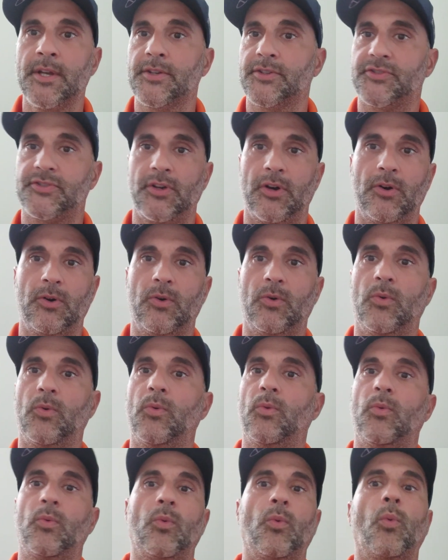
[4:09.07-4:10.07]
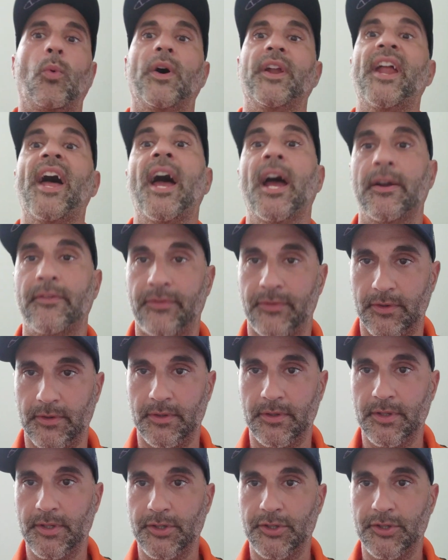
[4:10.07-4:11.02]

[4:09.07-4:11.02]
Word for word: so whatever